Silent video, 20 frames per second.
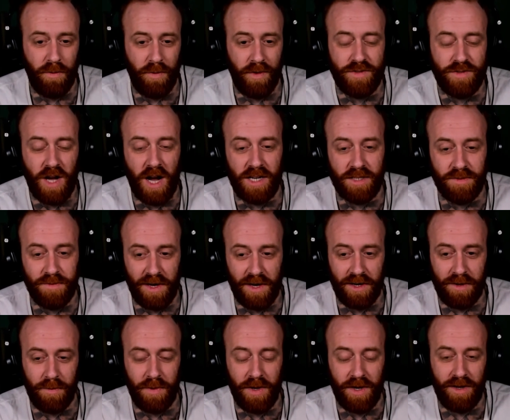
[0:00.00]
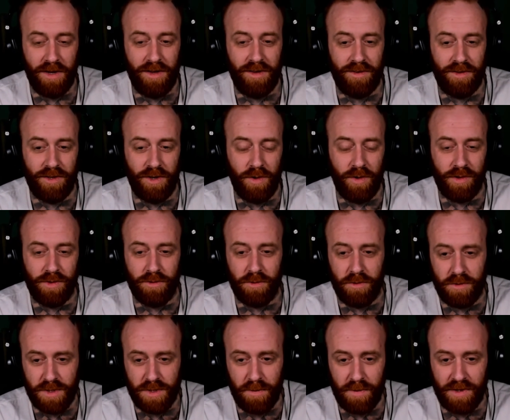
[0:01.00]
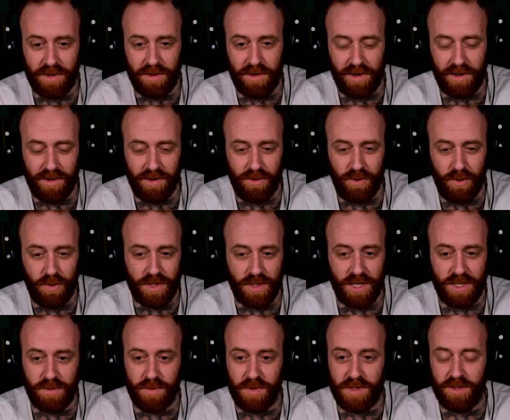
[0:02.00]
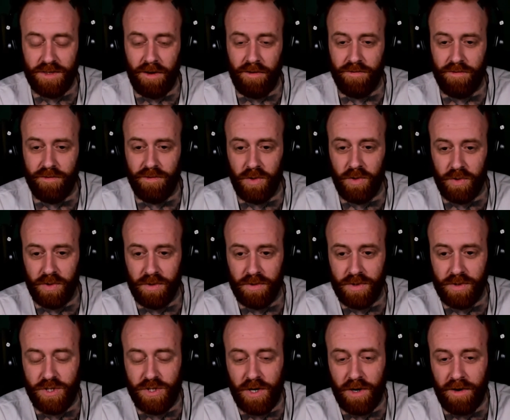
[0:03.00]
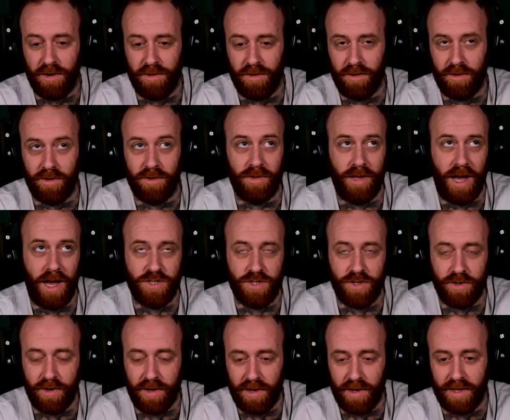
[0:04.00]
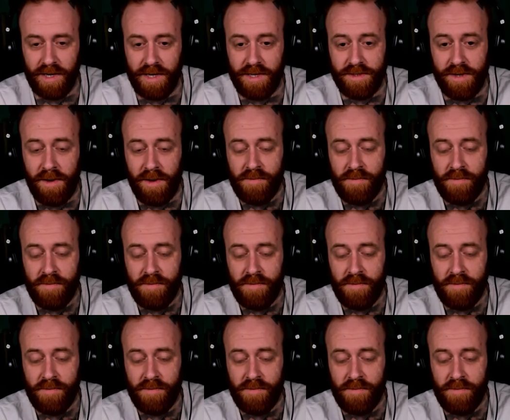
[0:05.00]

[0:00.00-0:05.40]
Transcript: We've talked about it a bit going through some of the New Testament stuff earlier this year, or last year, I guess.